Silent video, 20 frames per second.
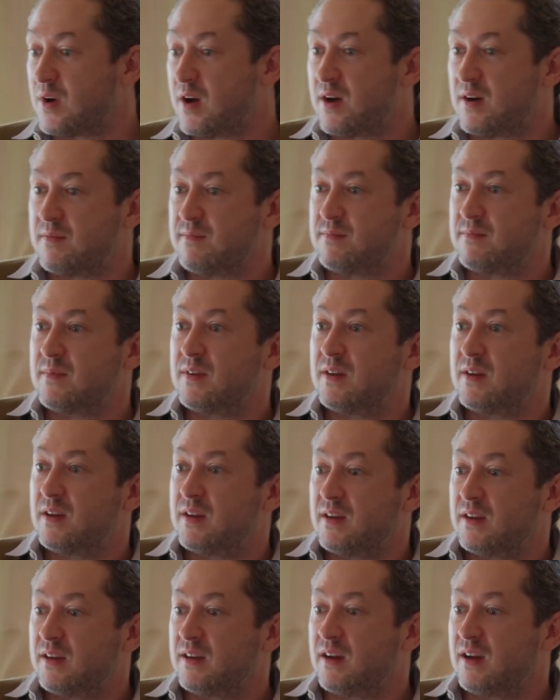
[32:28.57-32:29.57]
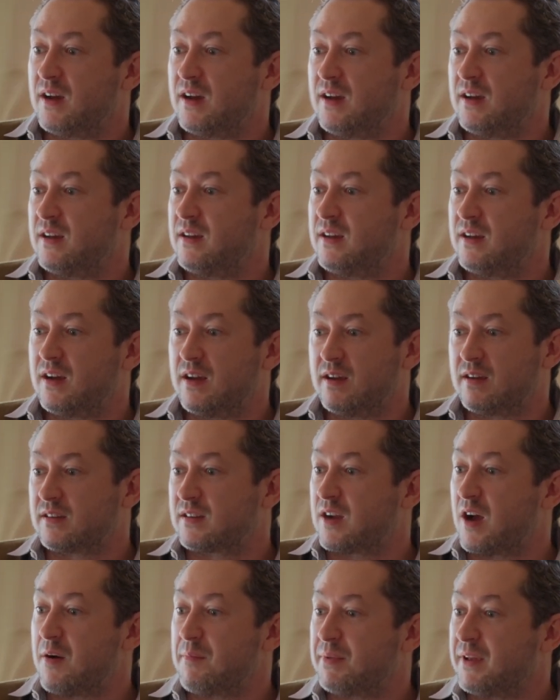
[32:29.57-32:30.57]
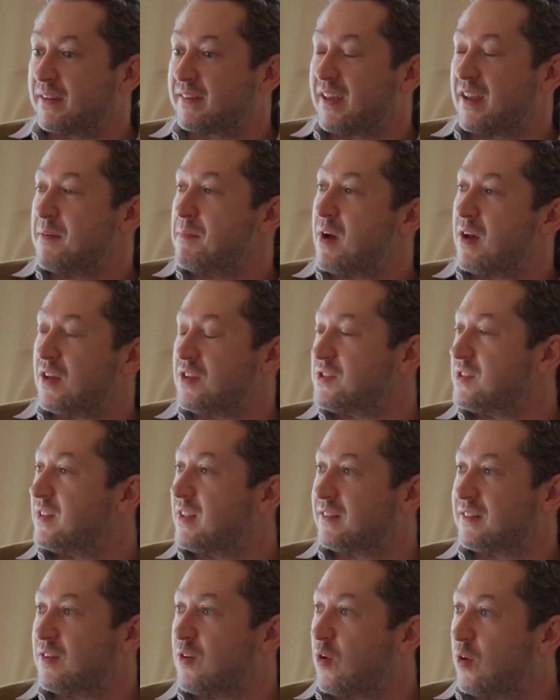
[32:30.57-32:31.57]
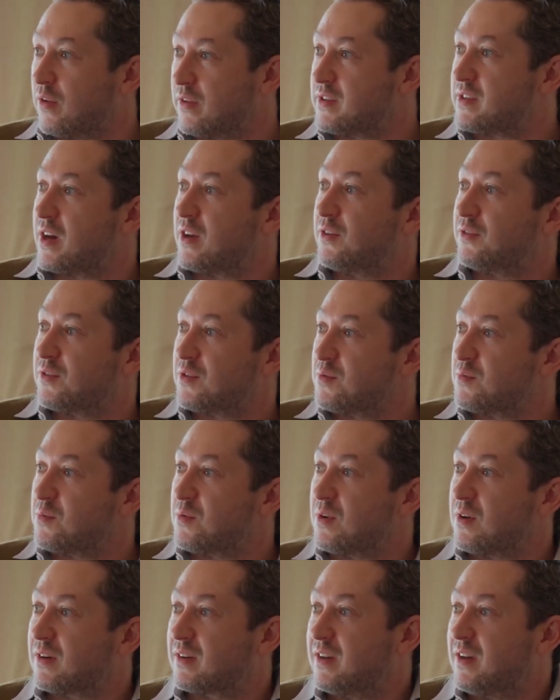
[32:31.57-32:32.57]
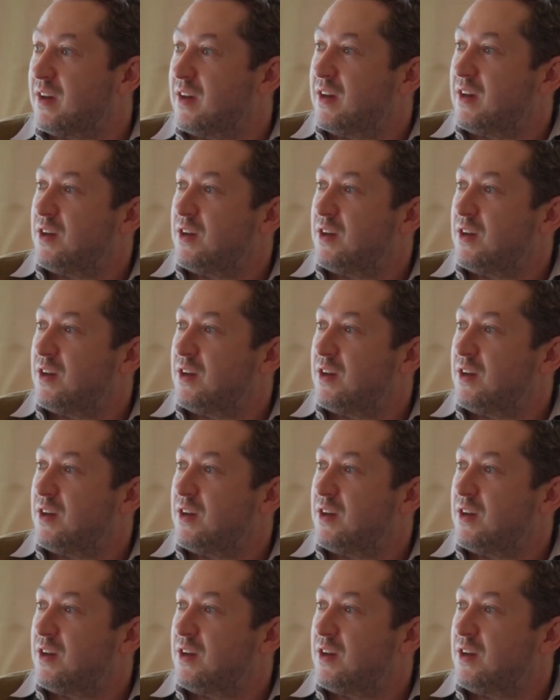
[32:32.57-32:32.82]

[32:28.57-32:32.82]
a complex etymology that's in all the titles of the work.